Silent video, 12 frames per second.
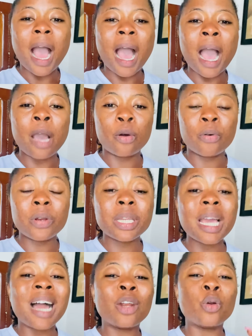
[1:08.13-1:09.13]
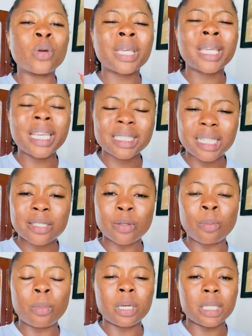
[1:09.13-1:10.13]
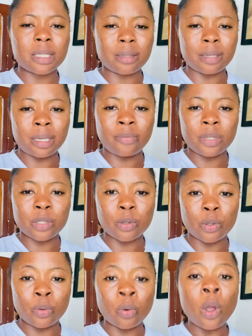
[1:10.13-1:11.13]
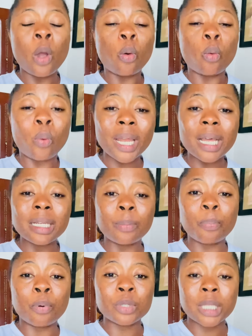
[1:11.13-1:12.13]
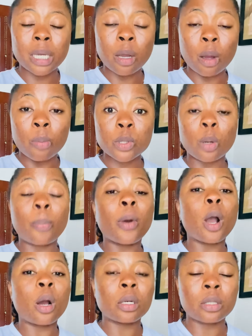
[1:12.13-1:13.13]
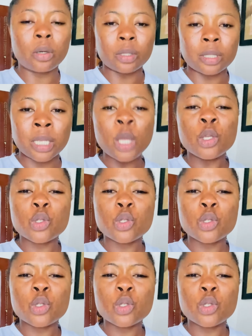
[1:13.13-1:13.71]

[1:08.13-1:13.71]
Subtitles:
I already allocated some money to give it to you, whether the project comes up or not.